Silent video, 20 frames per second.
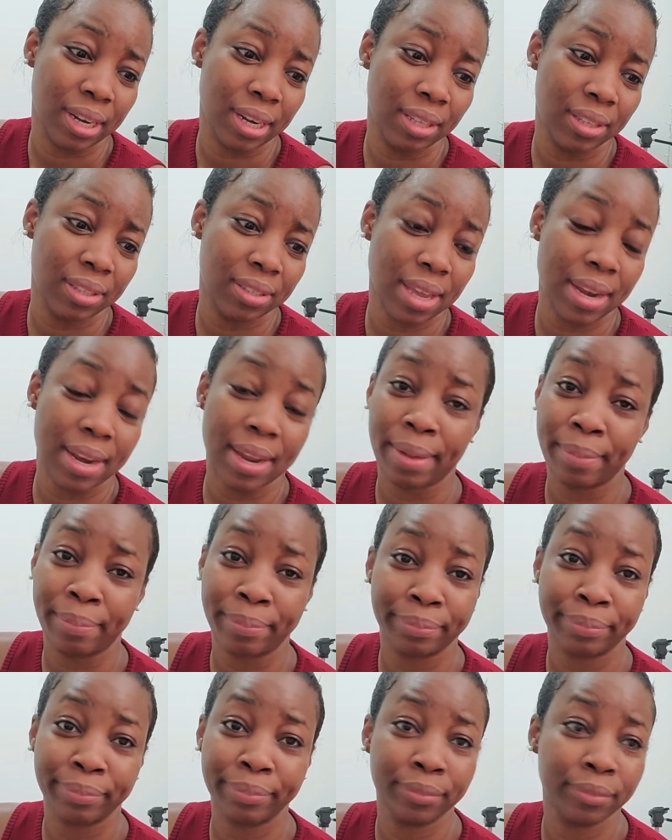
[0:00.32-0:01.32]
and
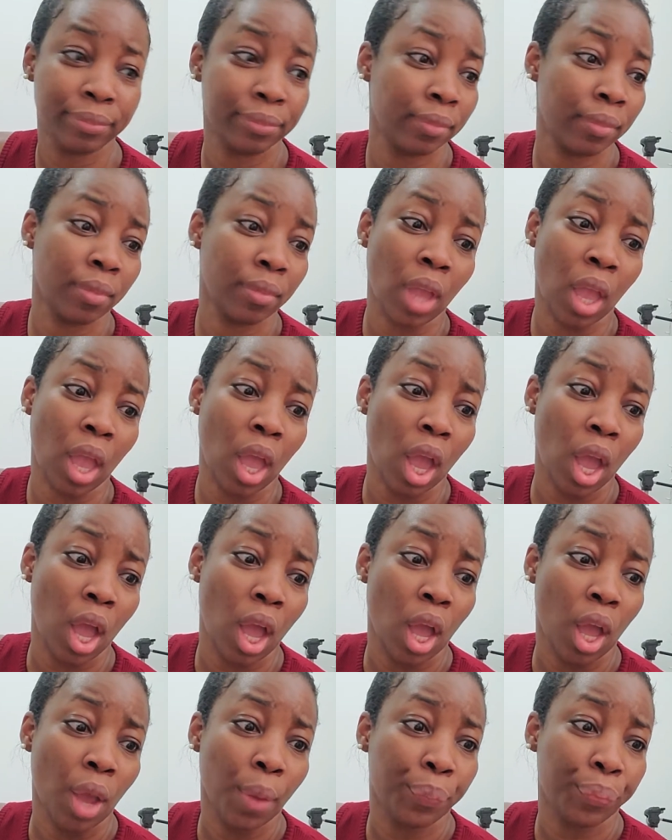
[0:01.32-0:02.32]
I'm
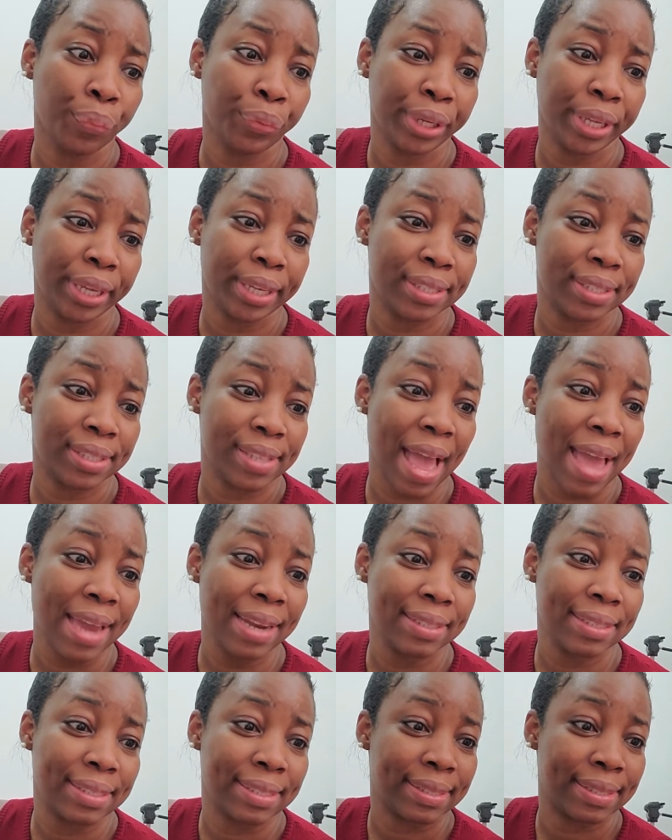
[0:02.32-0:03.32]
pretty
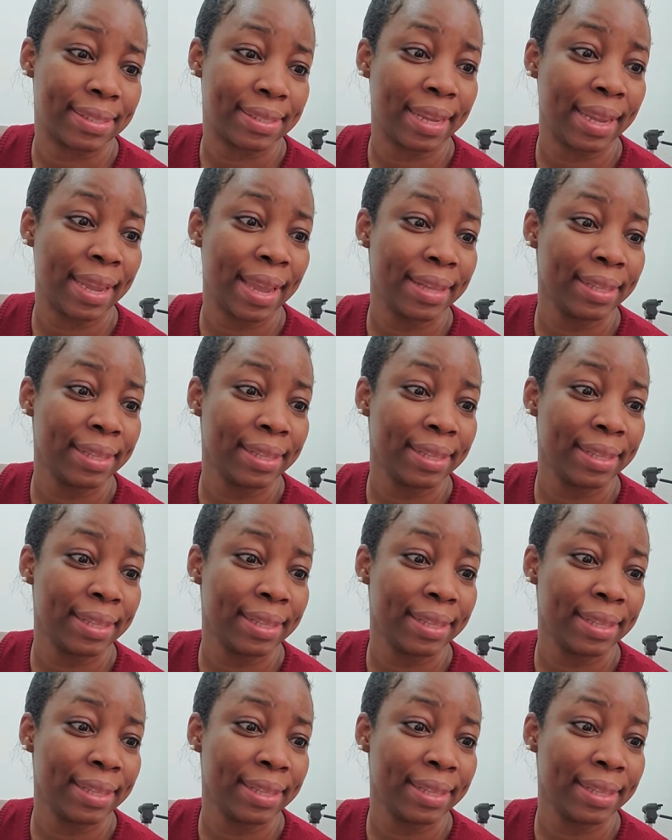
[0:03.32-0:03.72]
excited to see